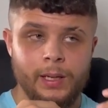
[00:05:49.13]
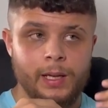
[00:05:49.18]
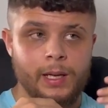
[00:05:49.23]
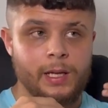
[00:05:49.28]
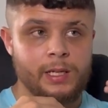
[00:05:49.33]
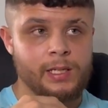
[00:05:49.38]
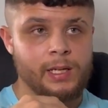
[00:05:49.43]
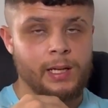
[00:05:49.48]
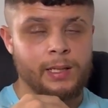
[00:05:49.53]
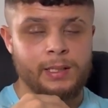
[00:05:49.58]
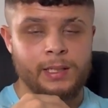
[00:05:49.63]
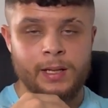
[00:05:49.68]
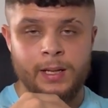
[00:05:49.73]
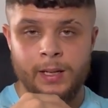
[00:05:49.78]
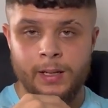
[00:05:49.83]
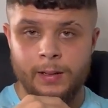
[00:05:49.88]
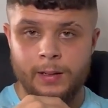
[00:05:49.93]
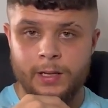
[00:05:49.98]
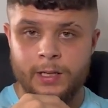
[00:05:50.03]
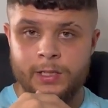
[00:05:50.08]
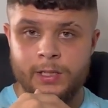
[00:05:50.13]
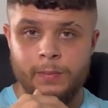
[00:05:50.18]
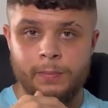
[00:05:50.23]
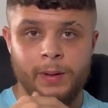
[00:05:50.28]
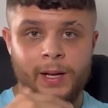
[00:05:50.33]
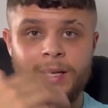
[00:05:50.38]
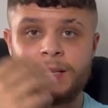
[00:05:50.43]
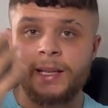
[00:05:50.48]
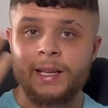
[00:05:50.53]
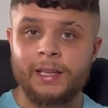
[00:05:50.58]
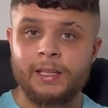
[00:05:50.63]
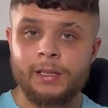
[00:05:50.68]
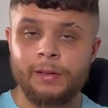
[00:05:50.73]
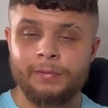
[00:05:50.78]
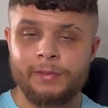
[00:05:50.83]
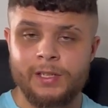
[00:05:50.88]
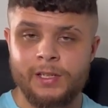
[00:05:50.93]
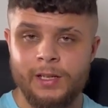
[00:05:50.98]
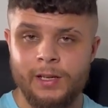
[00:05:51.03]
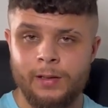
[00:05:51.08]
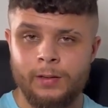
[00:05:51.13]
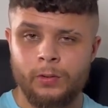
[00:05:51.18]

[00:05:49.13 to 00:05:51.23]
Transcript: Is it a day? Is it by the end of today?